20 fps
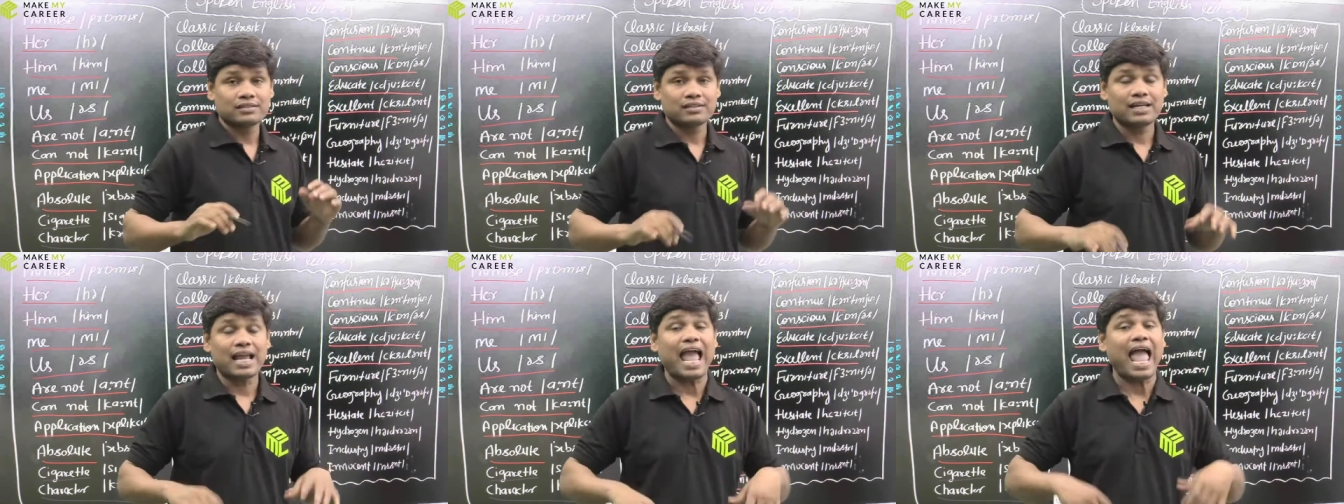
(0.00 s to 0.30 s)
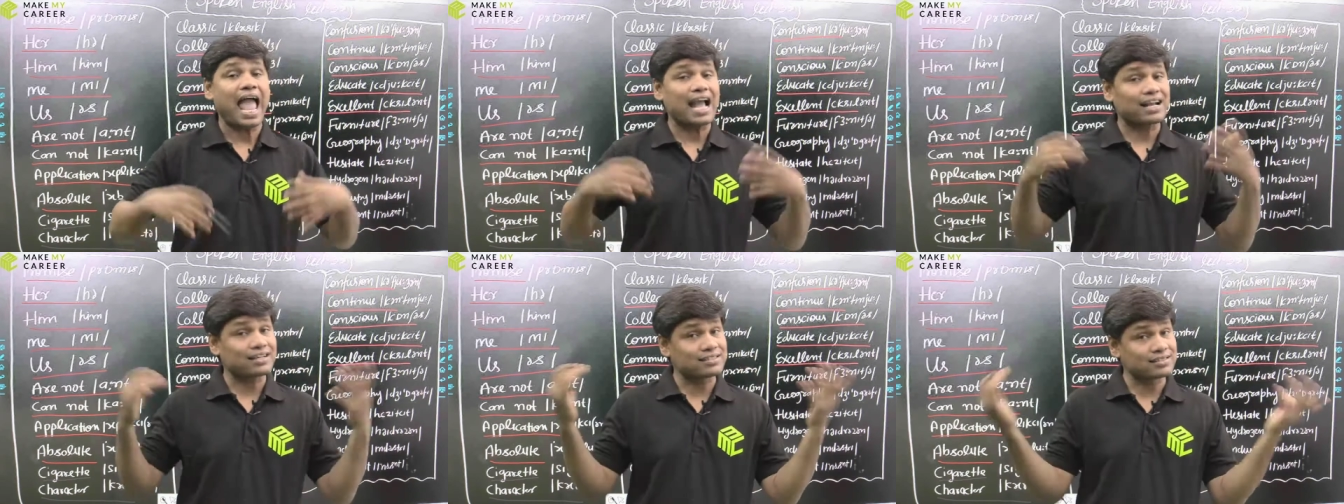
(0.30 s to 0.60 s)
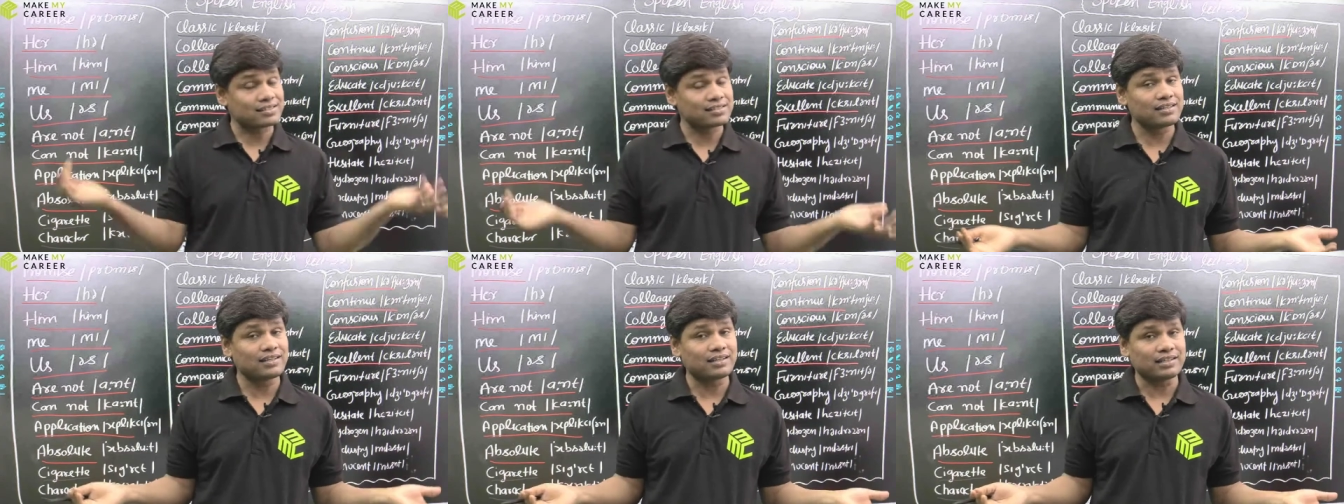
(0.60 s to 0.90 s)

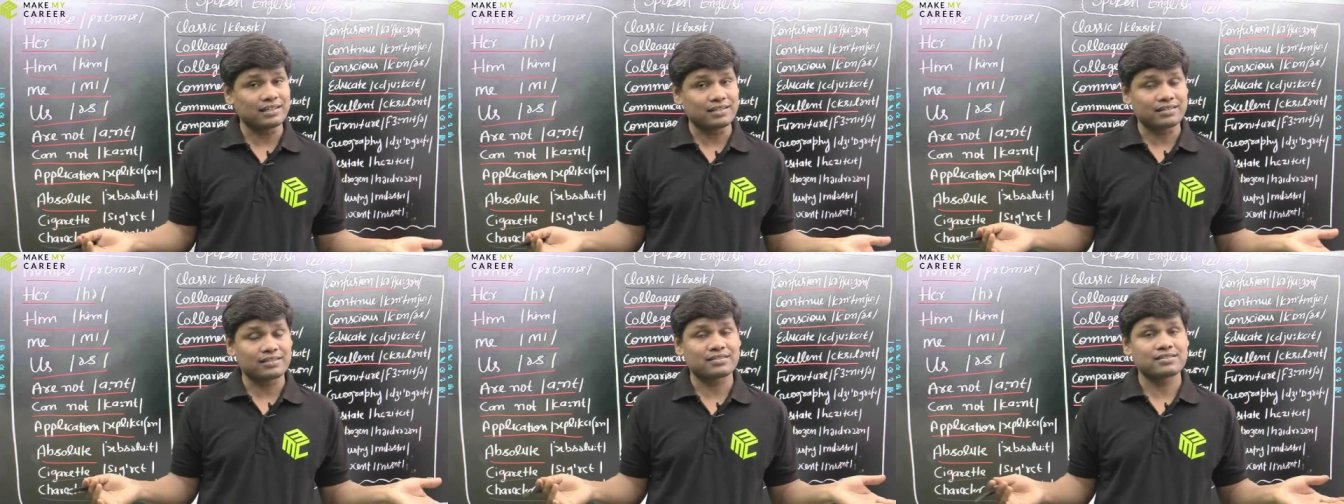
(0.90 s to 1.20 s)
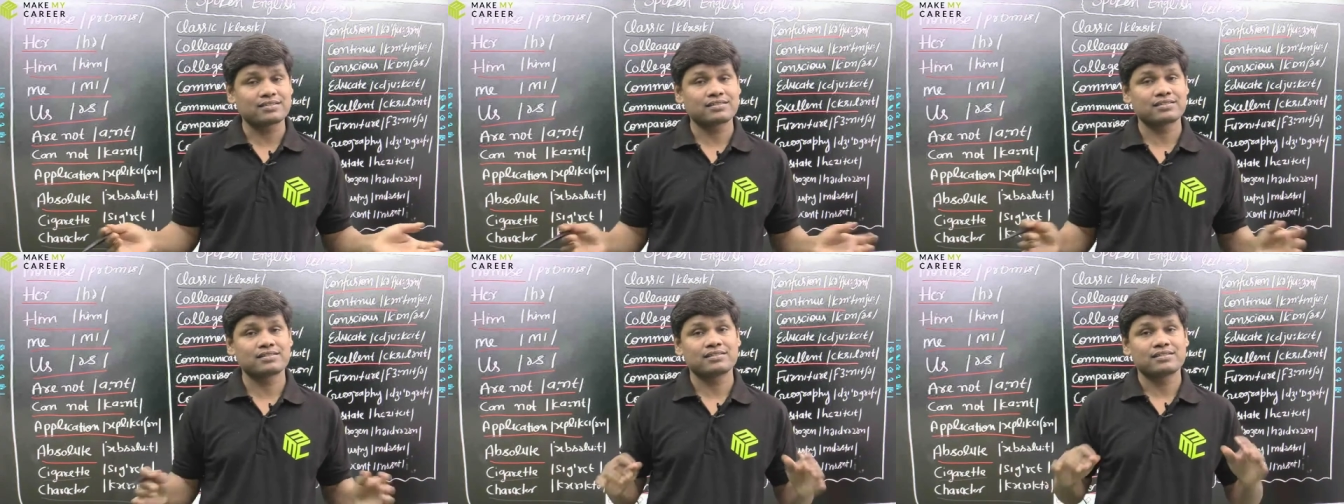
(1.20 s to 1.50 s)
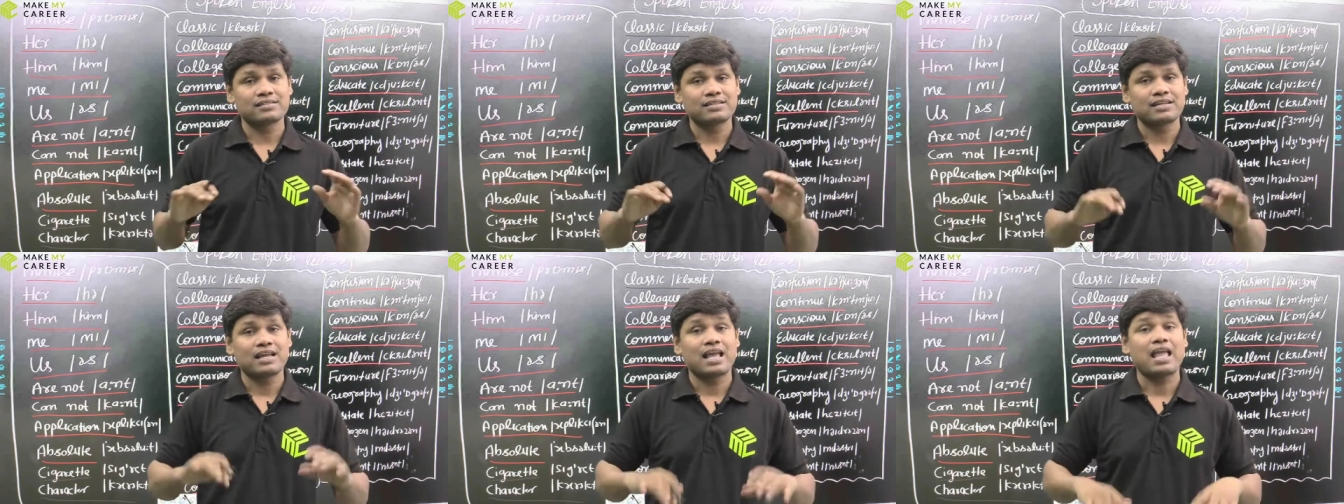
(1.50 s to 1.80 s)
Excellent.
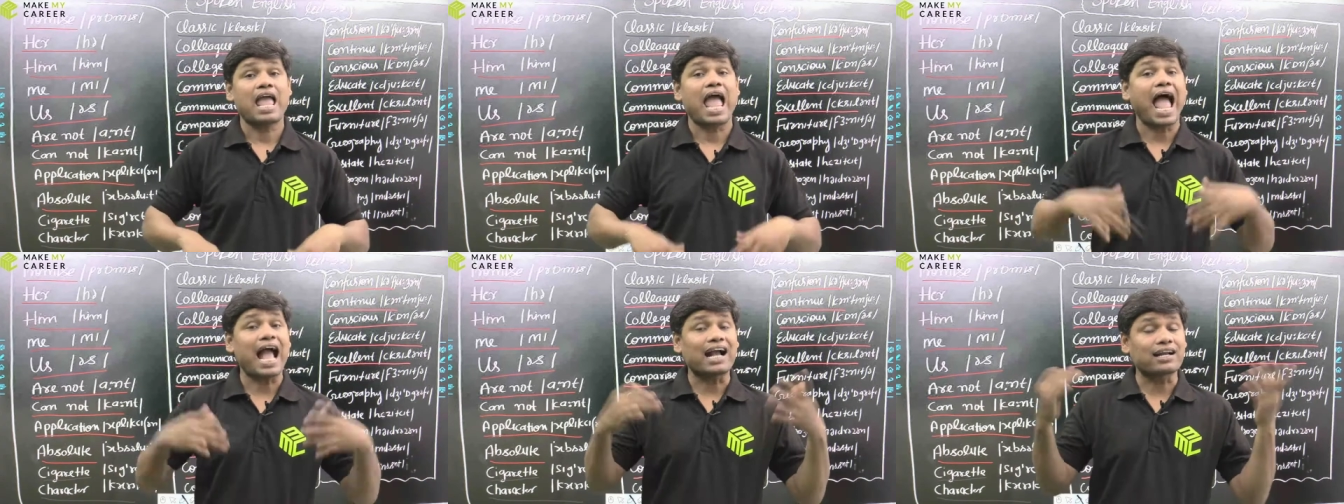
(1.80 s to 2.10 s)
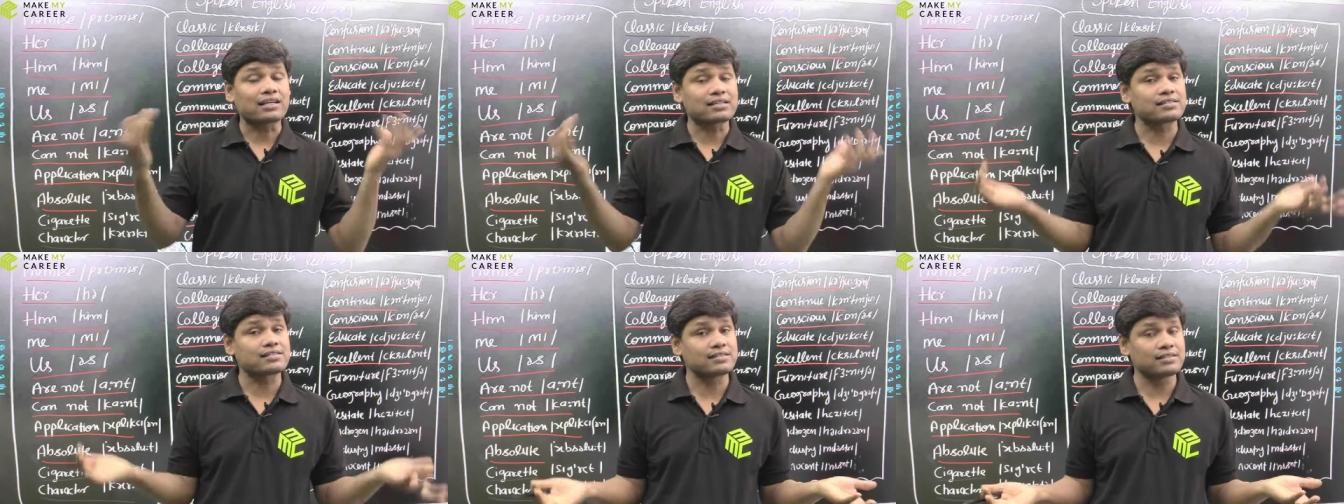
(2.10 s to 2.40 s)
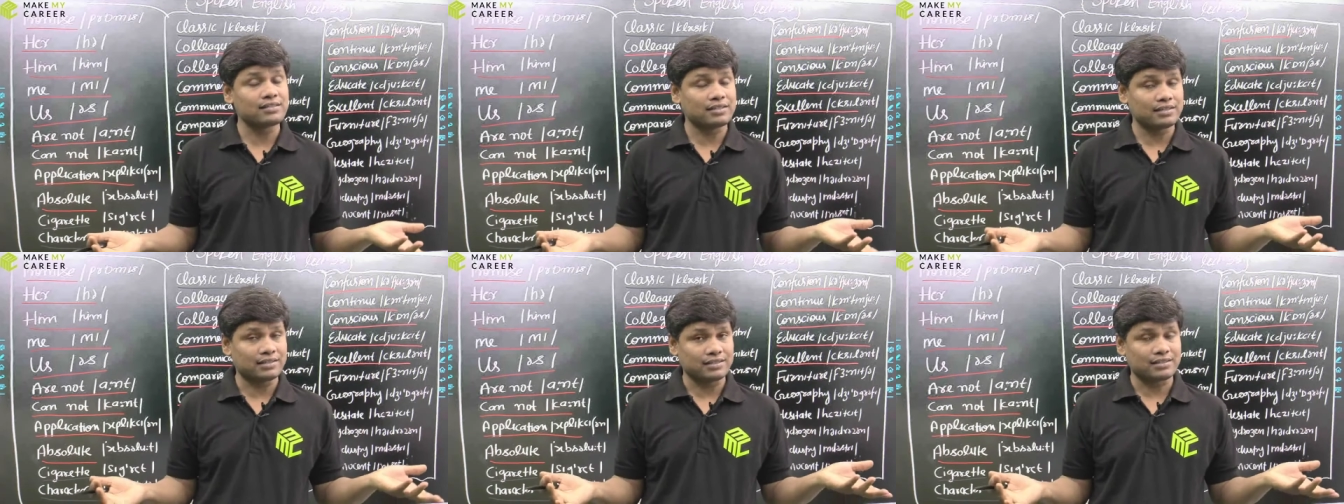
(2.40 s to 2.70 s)

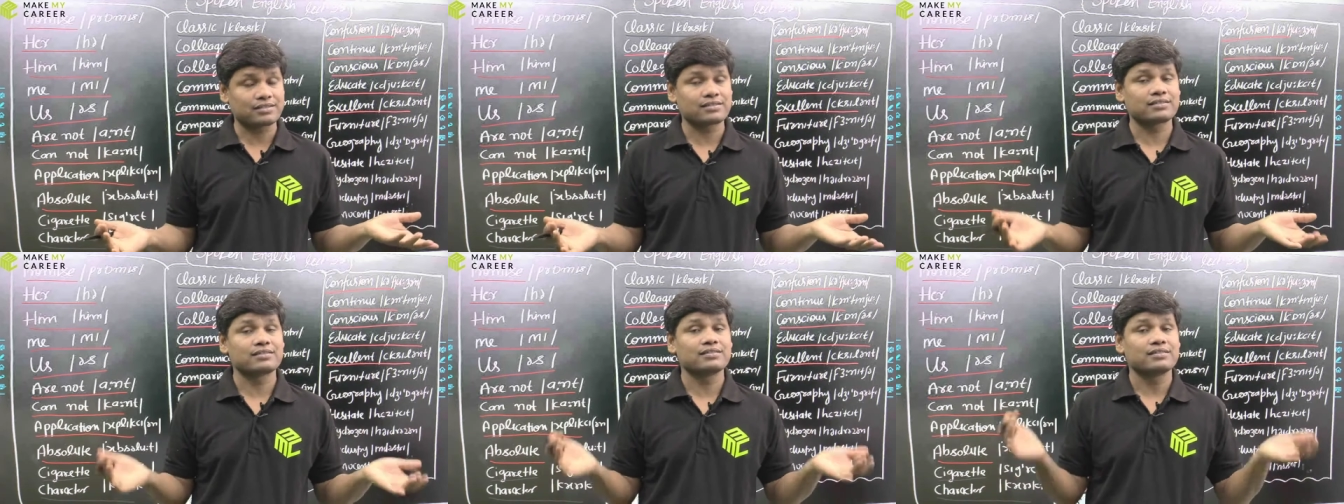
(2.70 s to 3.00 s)
Excellent.